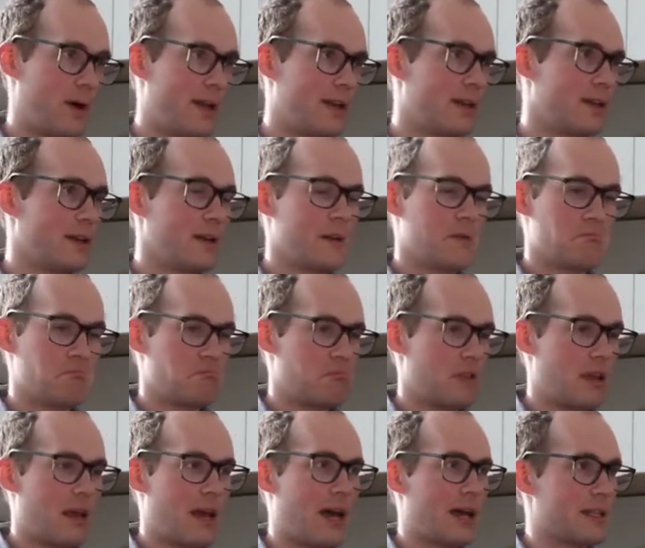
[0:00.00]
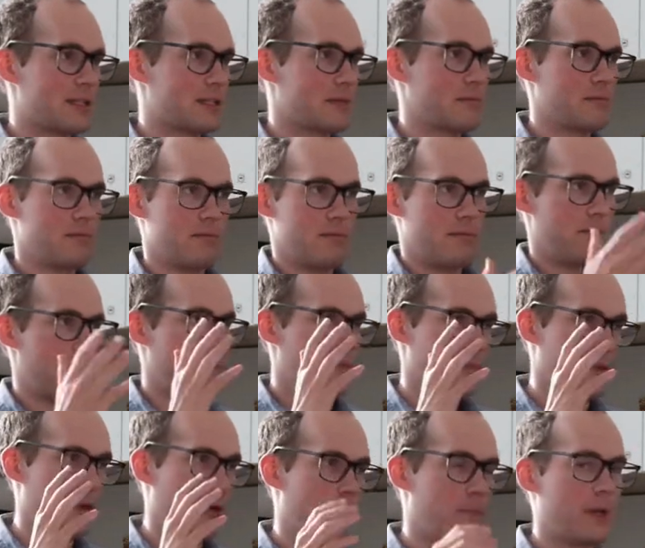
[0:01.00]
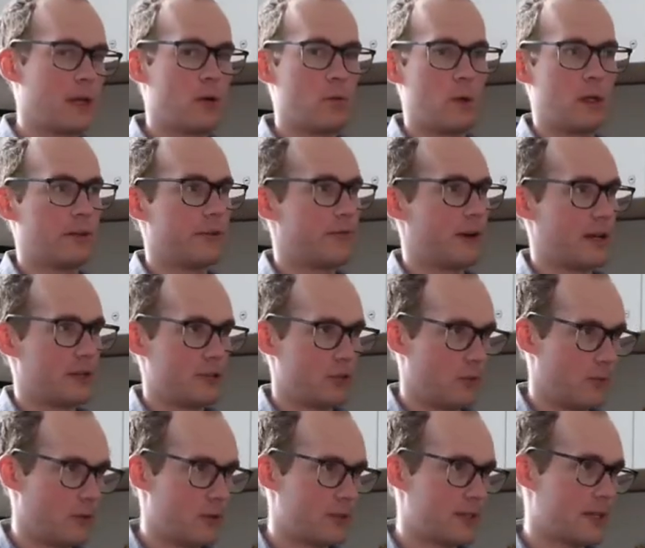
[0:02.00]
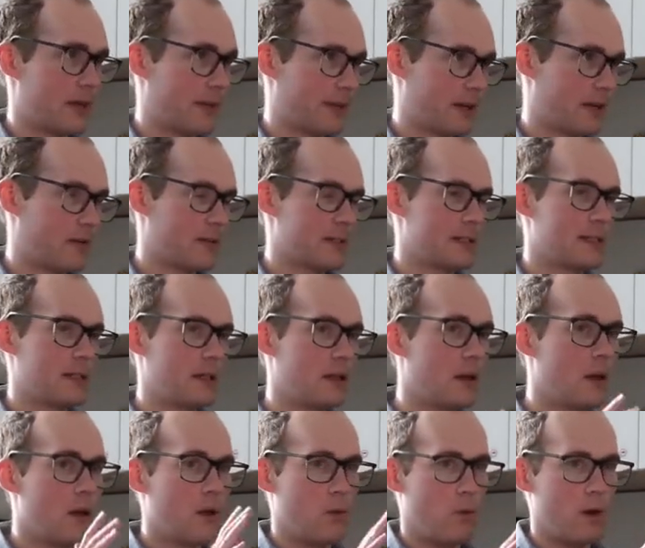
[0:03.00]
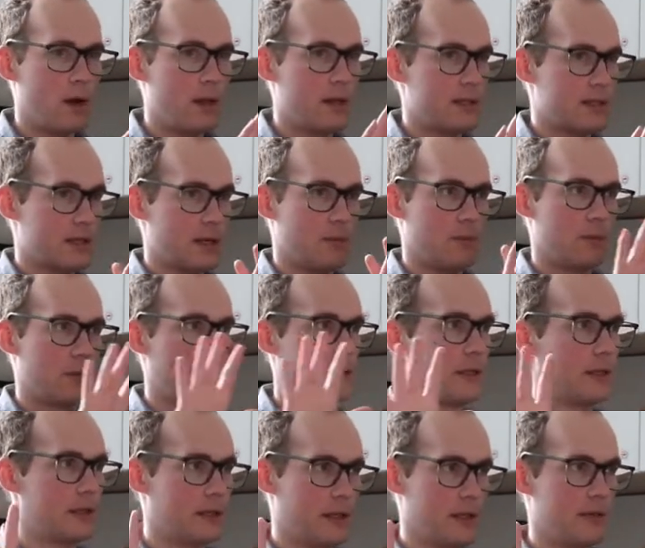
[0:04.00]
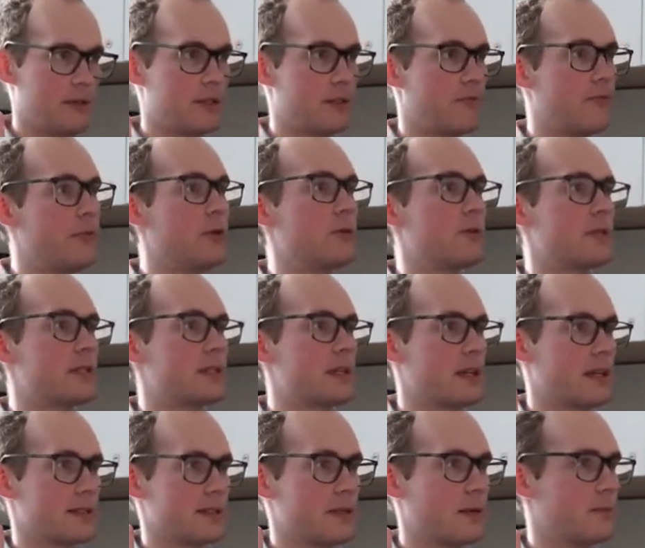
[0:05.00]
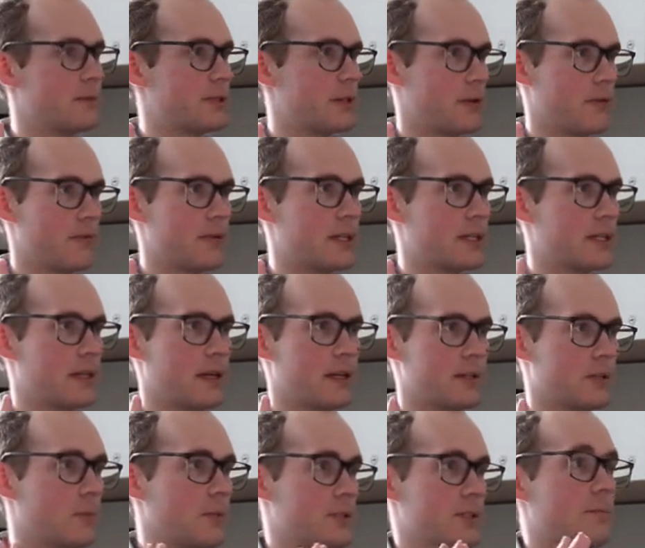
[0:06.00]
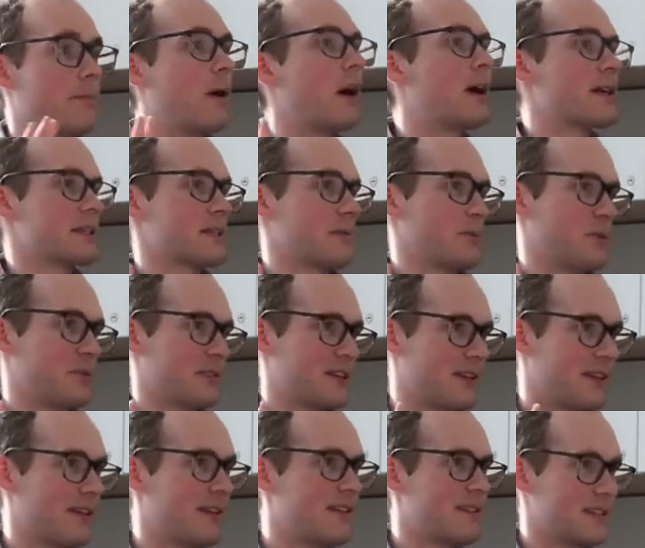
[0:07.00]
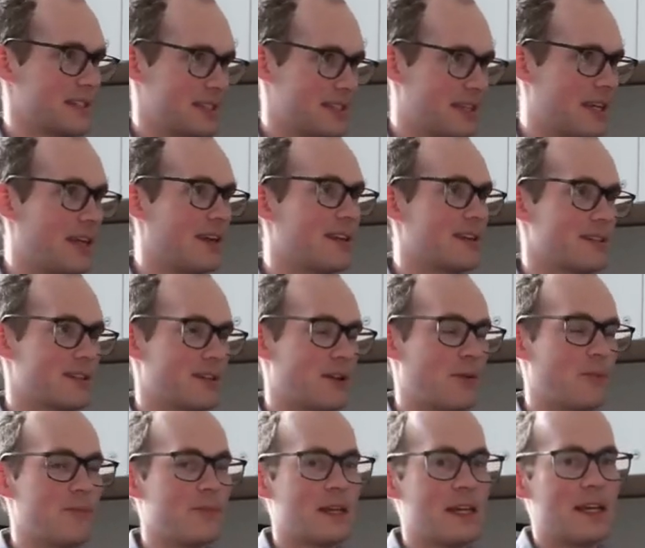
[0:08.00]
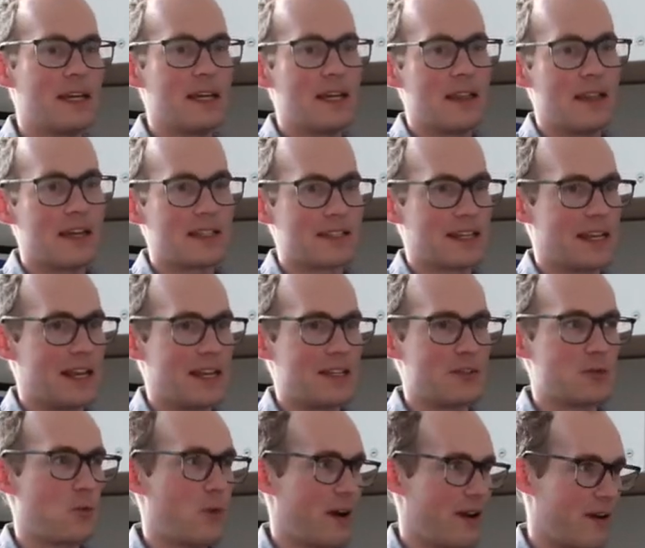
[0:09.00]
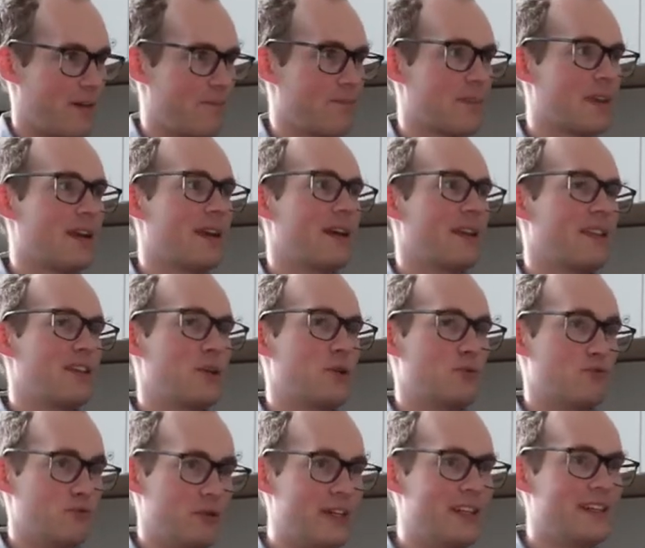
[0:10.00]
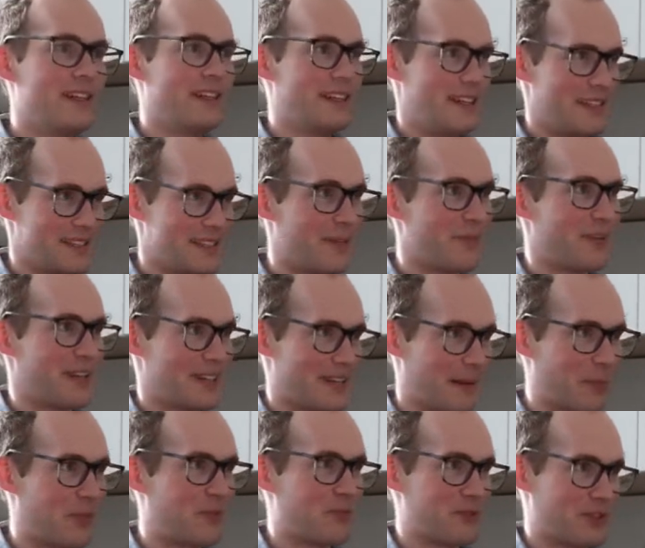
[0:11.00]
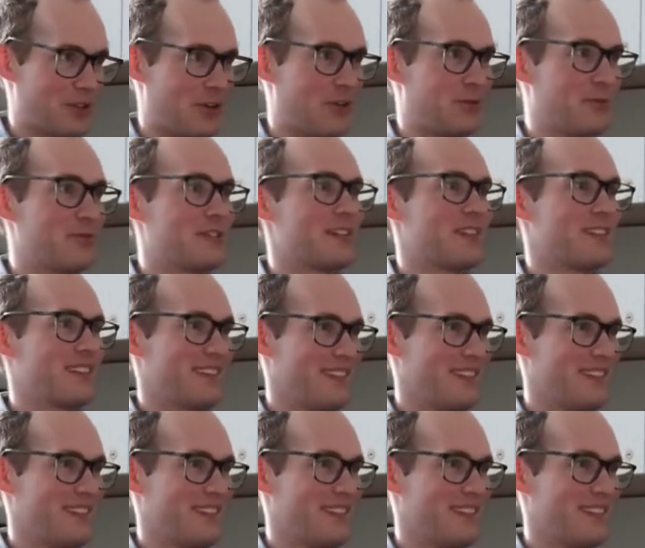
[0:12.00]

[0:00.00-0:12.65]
One has big, well-defined tumors, not that hard to see. One is completely diffuse and subsurface, and it's almost impossible to see. And so that's a case where you really need something depth resolved.